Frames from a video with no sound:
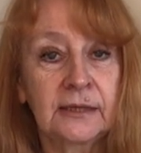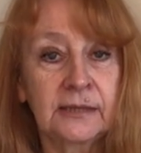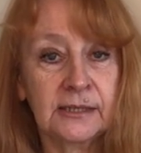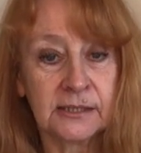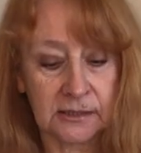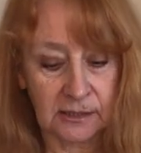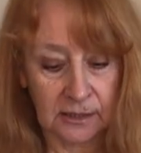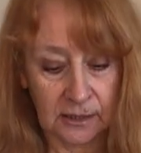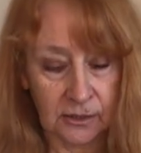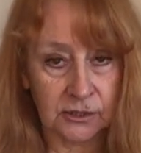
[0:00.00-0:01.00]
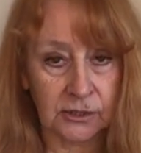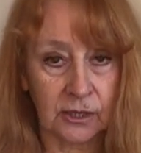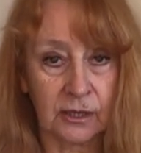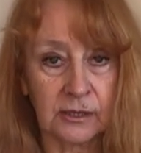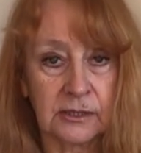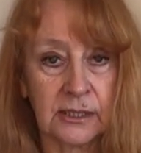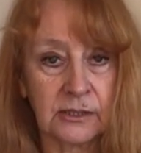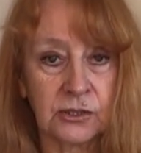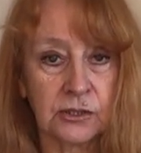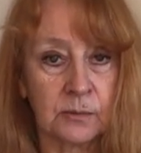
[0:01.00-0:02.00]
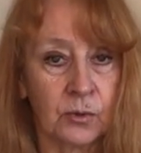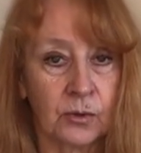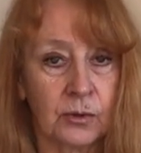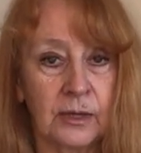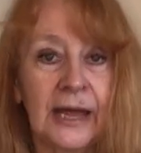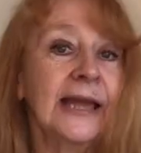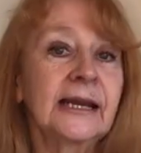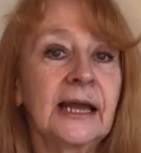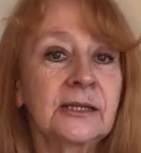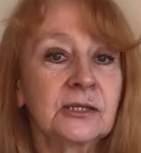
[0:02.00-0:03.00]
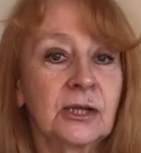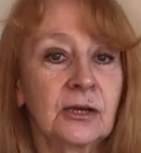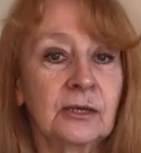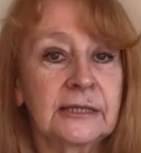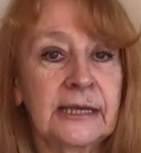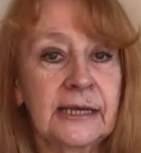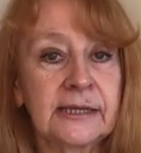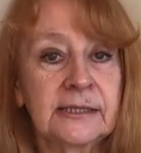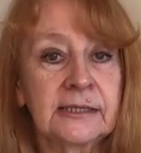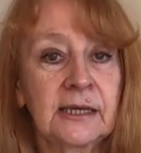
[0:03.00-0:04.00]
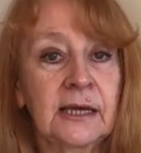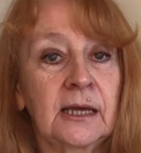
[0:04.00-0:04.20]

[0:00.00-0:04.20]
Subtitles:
This skirt, the just more A-line skirt, is